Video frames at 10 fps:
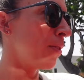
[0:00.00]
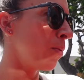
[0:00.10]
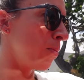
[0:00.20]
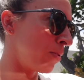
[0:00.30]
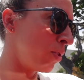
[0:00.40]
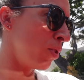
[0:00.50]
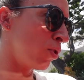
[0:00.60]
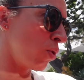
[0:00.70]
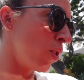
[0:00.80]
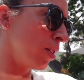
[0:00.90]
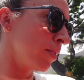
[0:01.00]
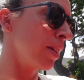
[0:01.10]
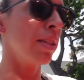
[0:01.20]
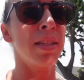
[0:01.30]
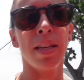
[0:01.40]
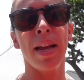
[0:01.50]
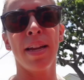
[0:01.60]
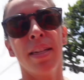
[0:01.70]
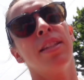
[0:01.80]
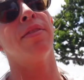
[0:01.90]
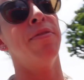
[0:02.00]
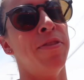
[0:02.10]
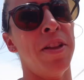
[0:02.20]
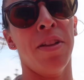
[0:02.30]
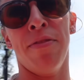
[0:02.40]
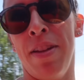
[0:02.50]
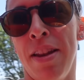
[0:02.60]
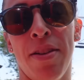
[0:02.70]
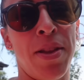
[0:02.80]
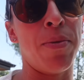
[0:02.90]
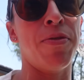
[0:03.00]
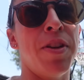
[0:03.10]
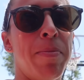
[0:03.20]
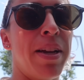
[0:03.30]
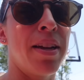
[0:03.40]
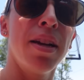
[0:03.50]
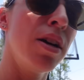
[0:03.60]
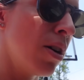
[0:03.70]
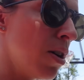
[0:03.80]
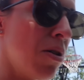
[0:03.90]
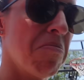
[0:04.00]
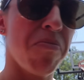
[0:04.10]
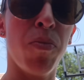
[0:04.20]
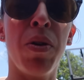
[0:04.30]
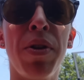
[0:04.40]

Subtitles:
to the store because today's video that we're filming, one